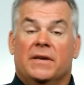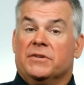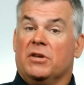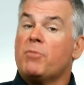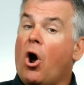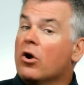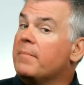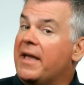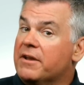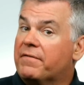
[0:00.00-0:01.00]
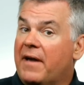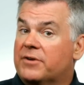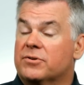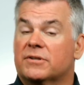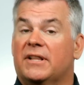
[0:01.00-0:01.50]
Some card
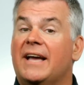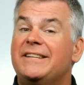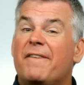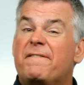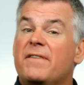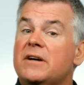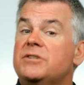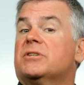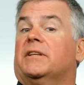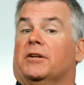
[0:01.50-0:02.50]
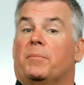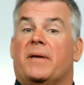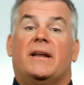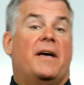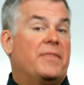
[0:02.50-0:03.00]
manufacturers like to fudge a little
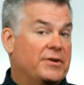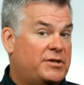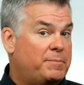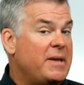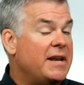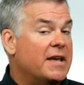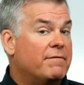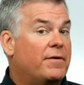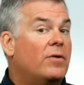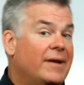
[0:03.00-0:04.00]
bit on their speed info.